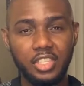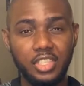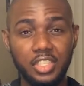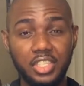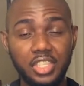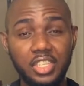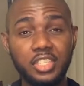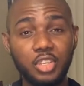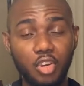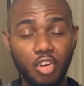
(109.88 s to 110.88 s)

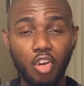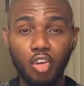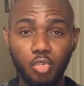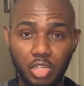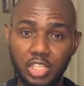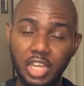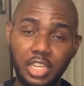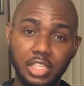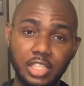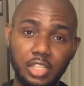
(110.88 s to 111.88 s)
she's always
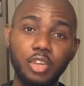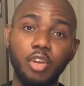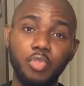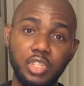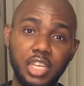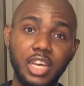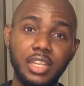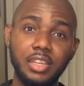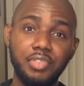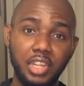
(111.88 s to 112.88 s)
like she always
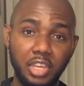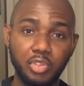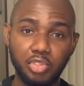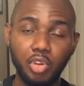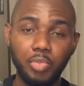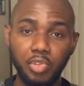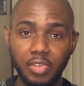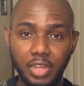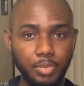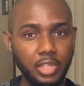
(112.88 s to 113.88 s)
got different girls coming over
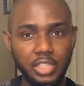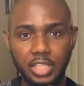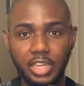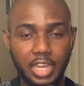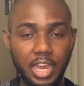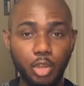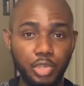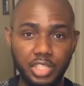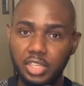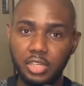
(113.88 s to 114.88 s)
her place. Like I
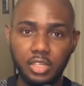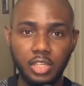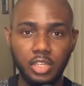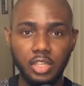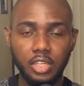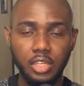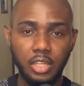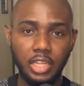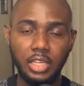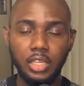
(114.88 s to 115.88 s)
always see her.
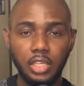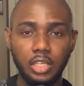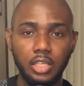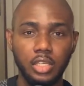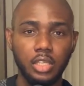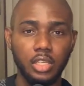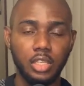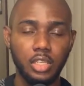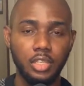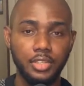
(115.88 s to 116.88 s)
Like
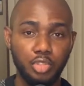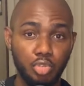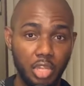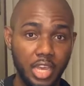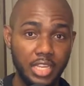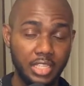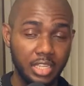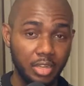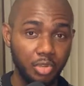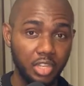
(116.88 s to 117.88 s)
today I see
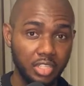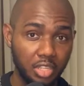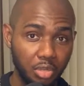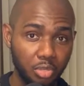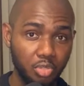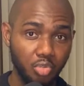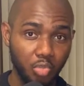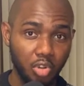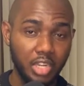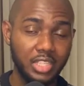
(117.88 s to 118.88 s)
her with this girl,
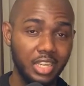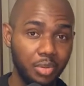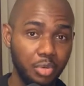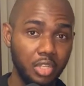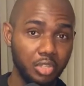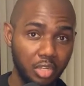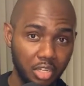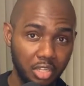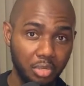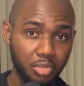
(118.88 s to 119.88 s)
tomorrow I see her with this other
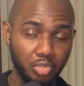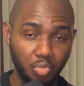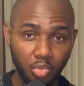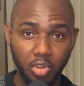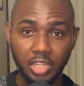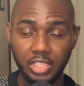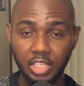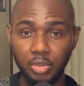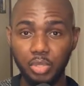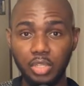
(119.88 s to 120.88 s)
girl, tomorrow I see
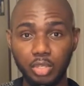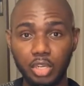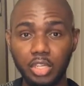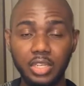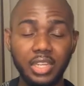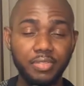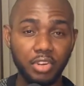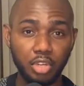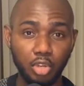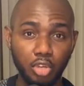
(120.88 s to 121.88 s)
her with this other
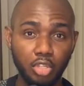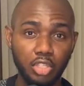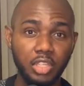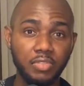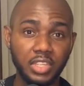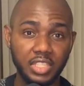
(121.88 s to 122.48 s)
different colors, different